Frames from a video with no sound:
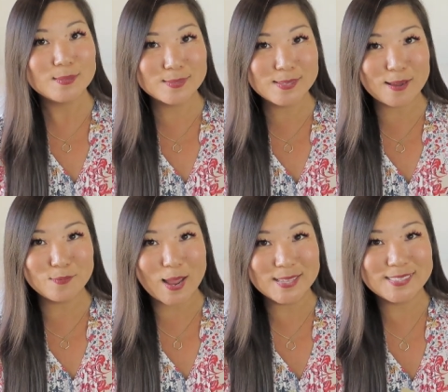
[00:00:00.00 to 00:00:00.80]
this is kind
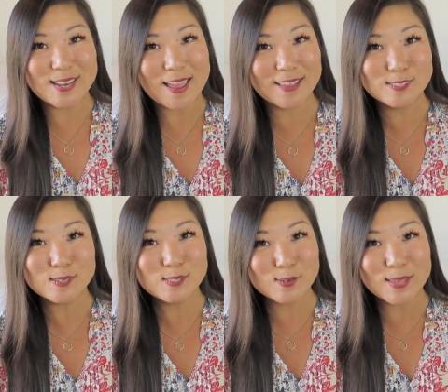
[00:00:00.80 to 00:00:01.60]
of nice that I get to
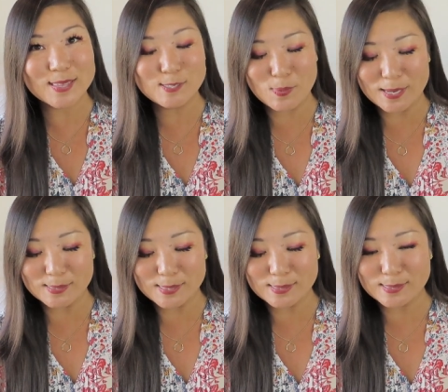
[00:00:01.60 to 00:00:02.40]
enjoy this,
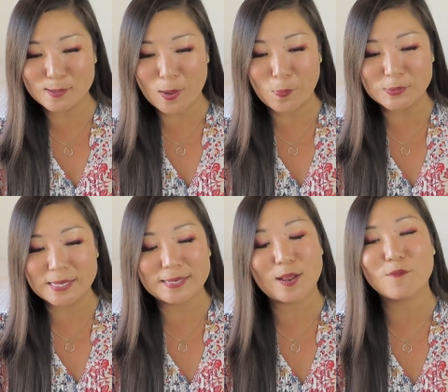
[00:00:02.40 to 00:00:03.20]
because this is a
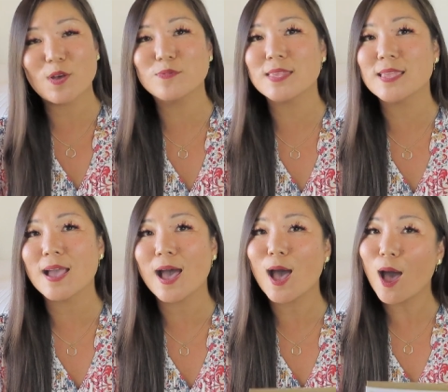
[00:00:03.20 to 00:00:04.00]
representative of
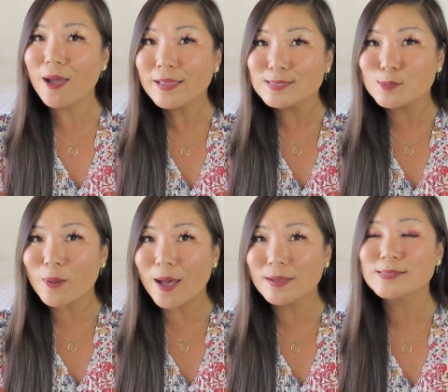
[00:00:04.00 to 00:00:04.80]
the uh, August
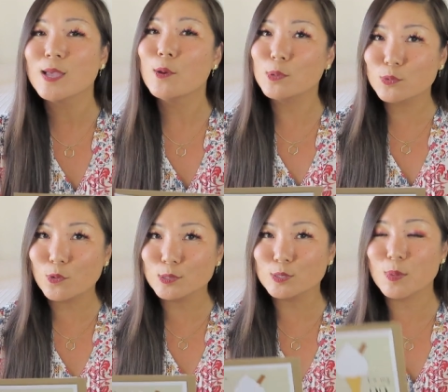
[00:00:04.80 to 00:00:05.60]
box, which of
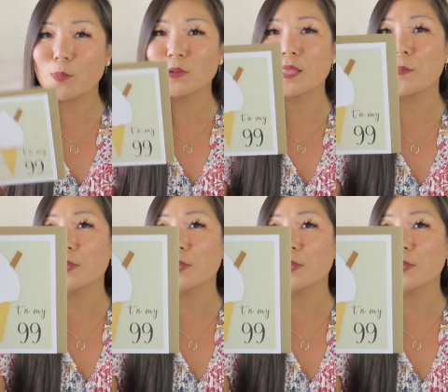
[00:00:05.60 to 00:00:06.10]
course is my birthday